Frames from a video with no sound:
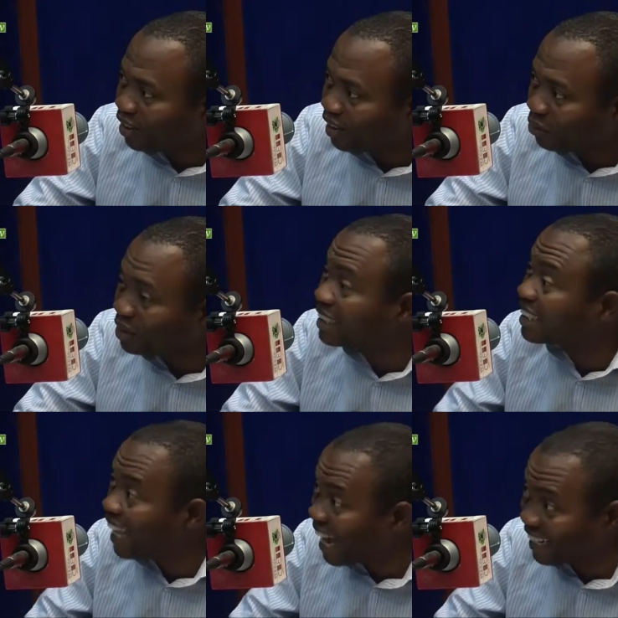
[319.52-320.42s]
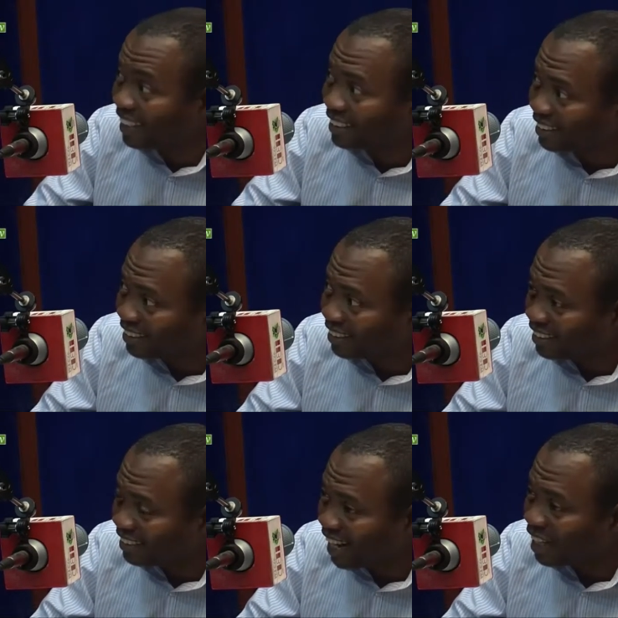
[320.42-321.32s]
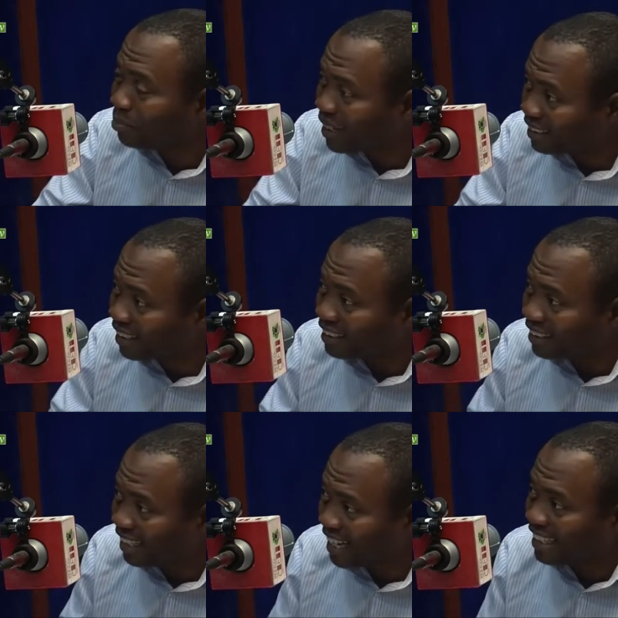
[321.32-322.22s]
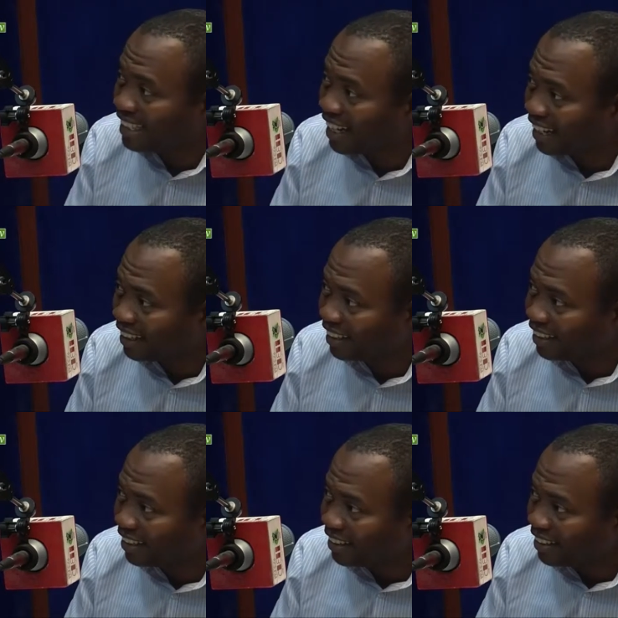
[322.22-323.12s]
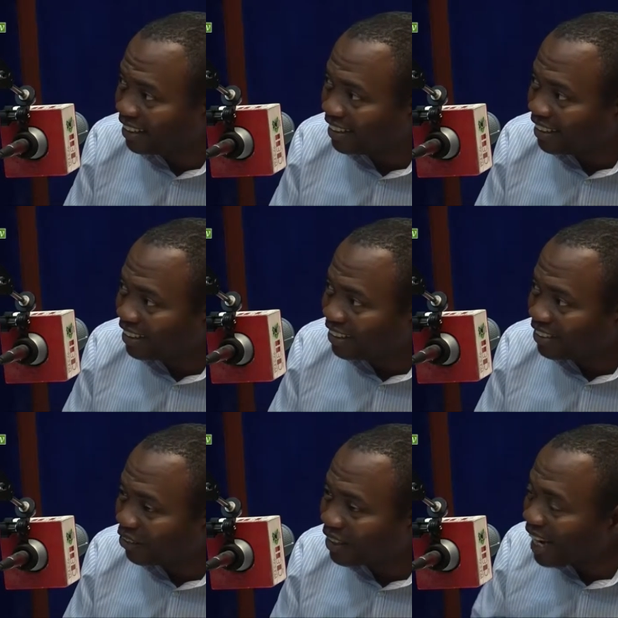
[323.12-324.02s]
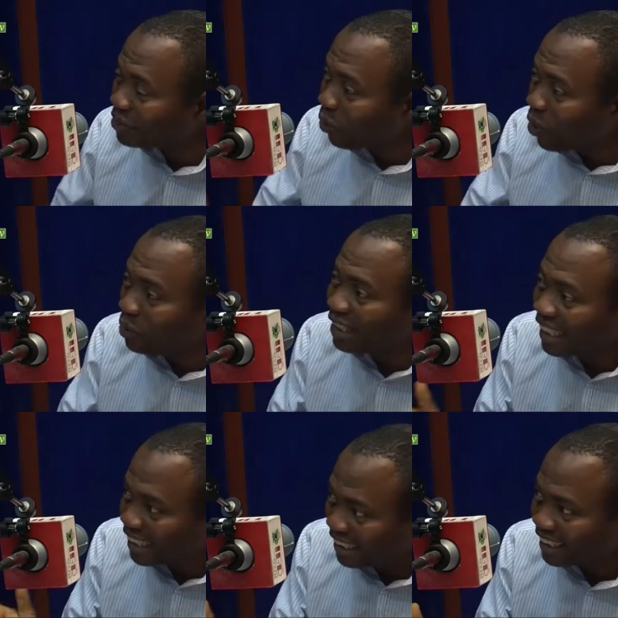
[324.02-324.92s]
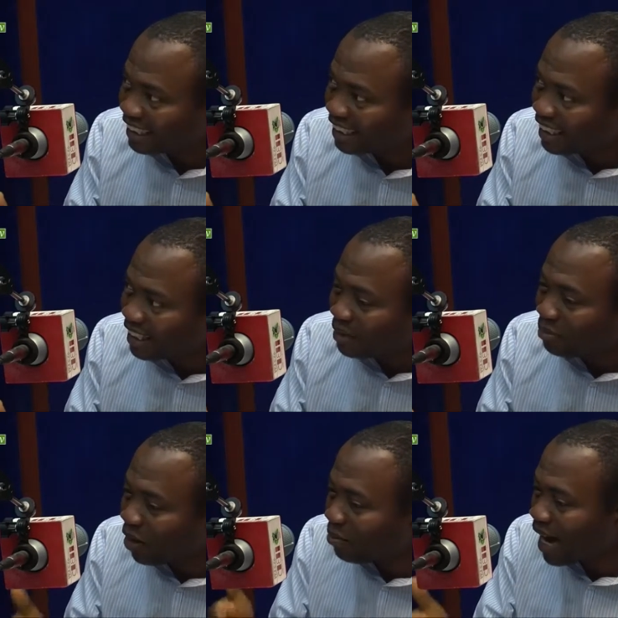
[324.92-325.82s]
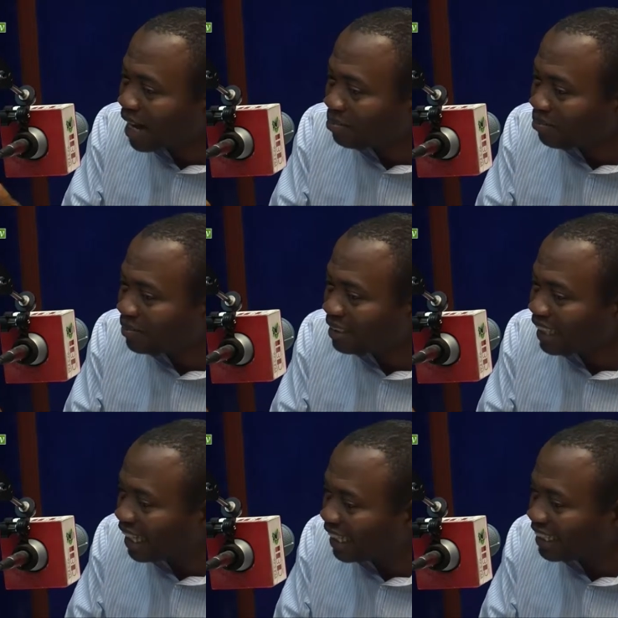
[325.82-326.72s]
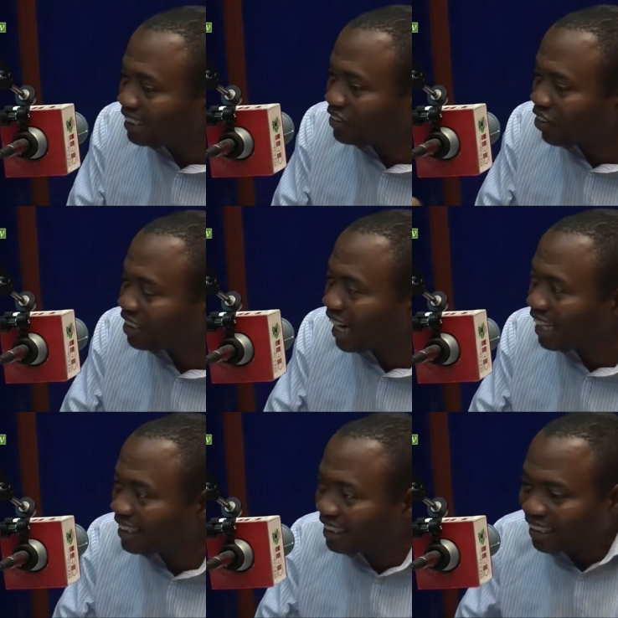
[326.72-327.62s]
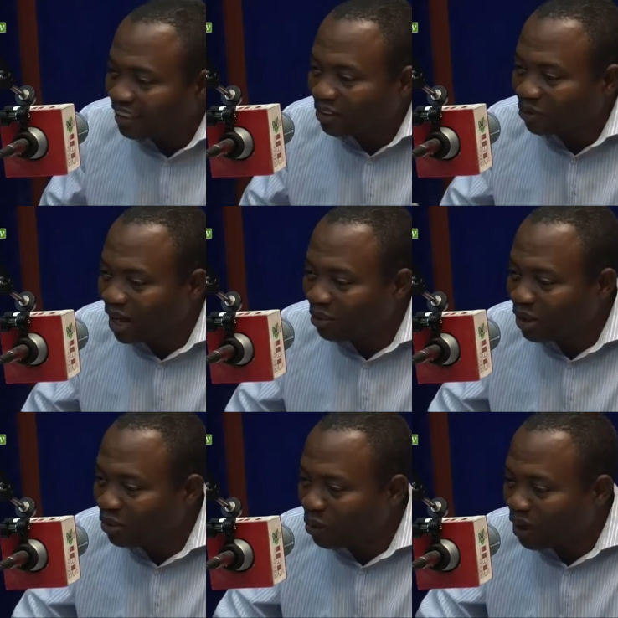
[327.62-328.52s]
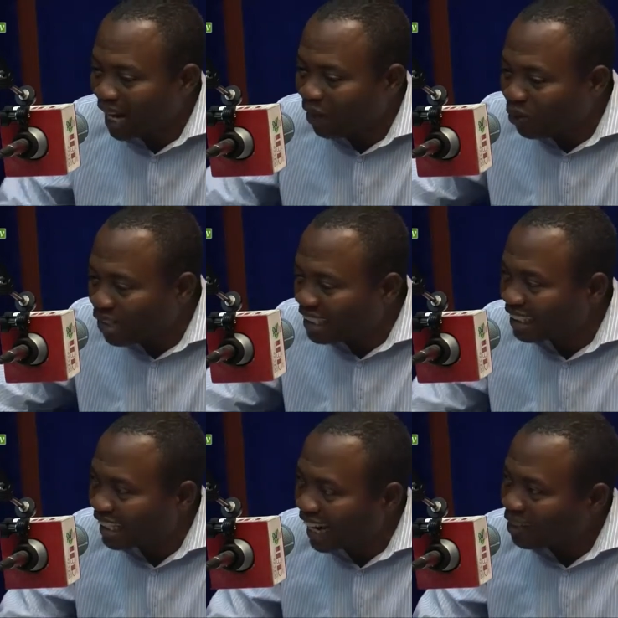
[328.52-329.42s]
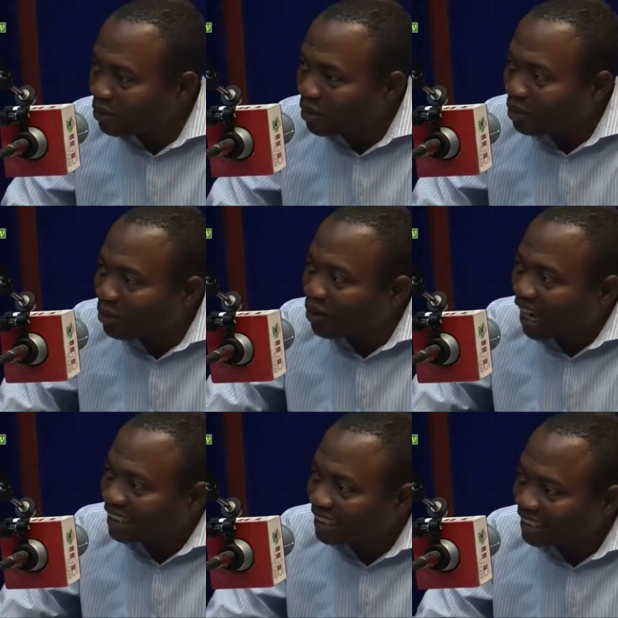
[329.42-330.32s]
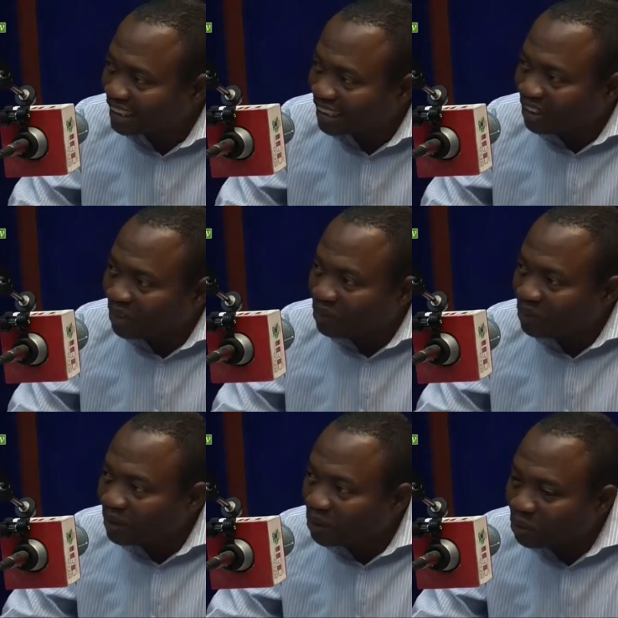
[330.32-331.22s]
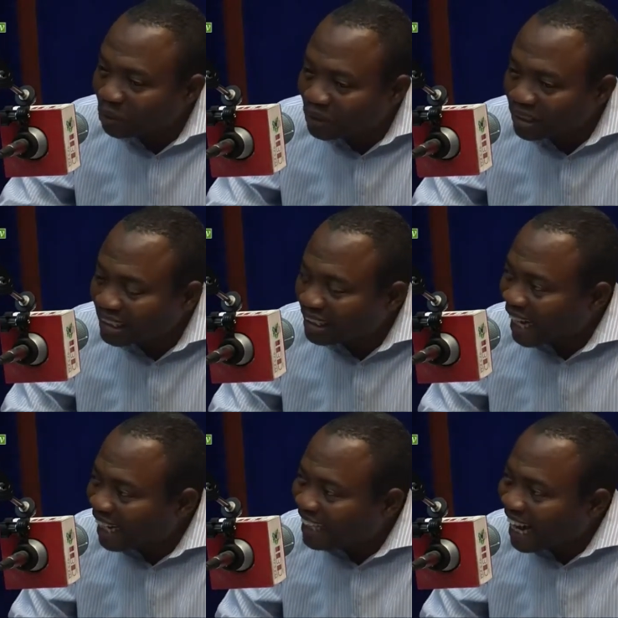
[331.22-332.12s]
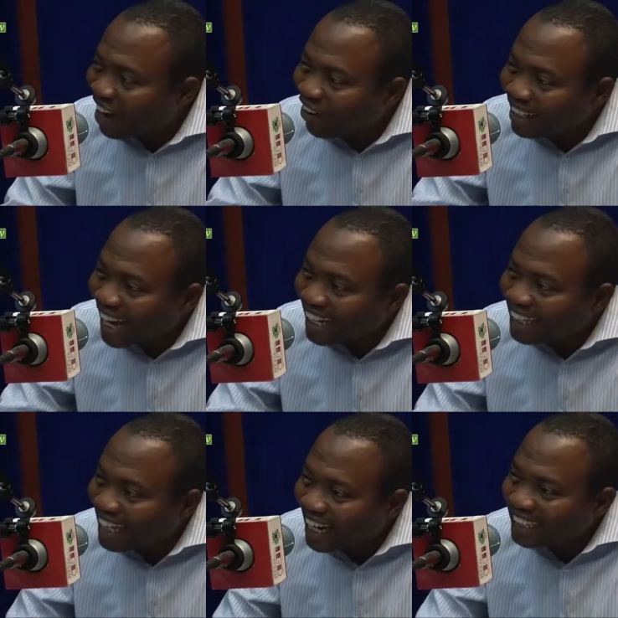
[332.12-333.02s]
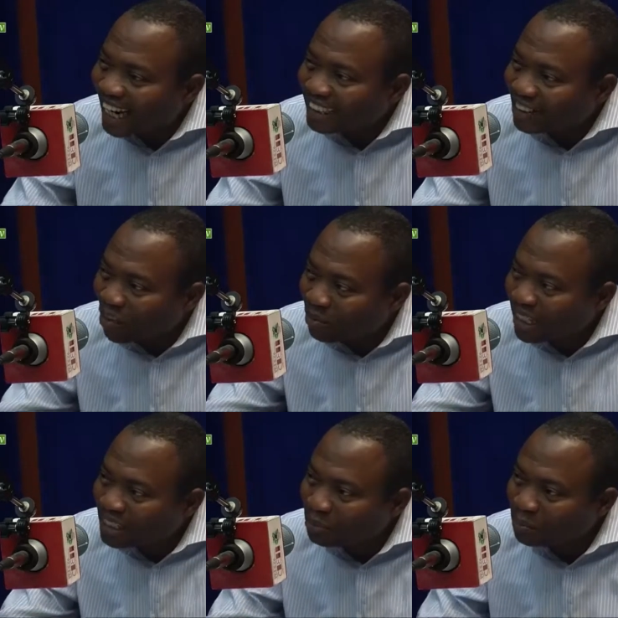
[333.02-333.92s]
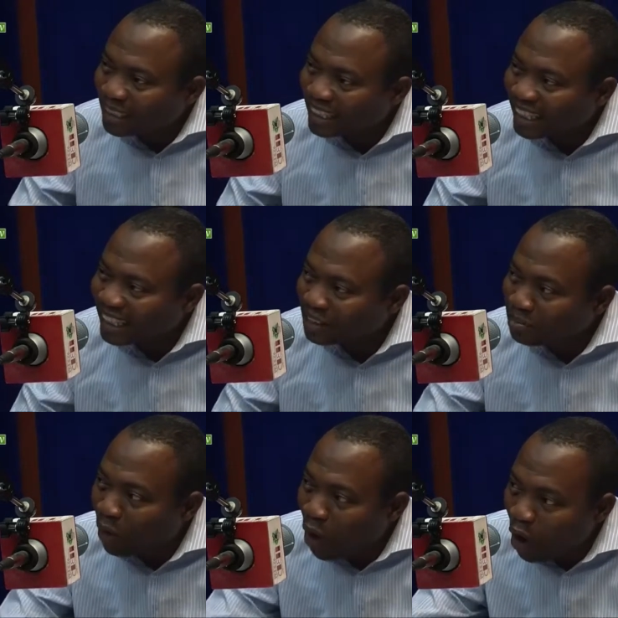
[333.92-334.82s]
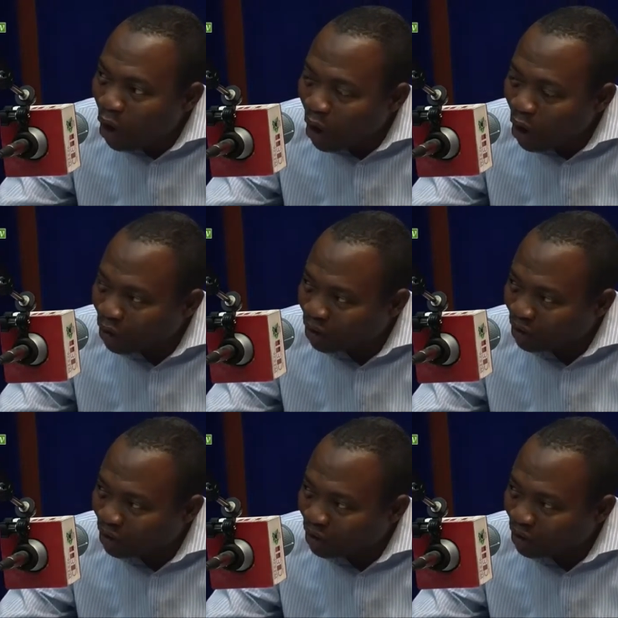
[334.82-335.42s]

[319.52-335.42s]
which is lacking at present in Nigeria. So that's what we need. But my take is just that when we look at holistically, when we look at it, we will see that there are other areas that the government is bringing in more